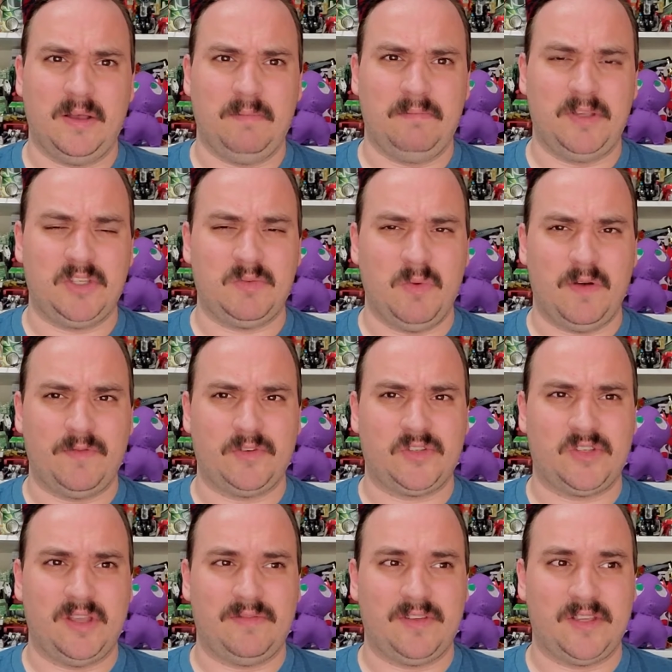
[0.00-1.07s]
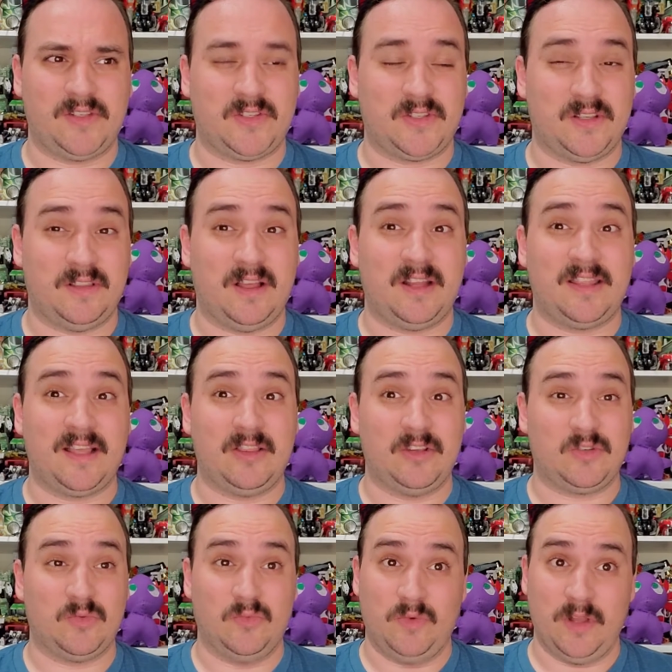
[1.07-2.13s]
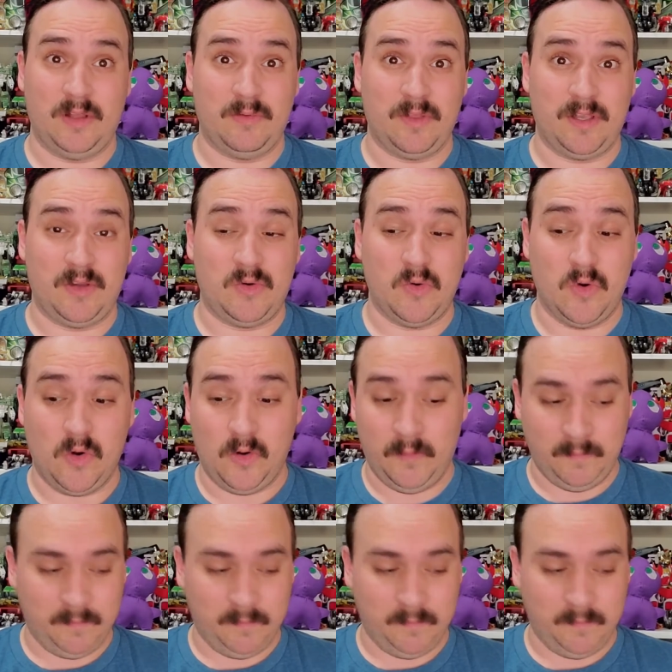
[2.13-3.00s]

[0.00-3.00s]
Beast Morpher stuff because a lot of that looks really, really cool.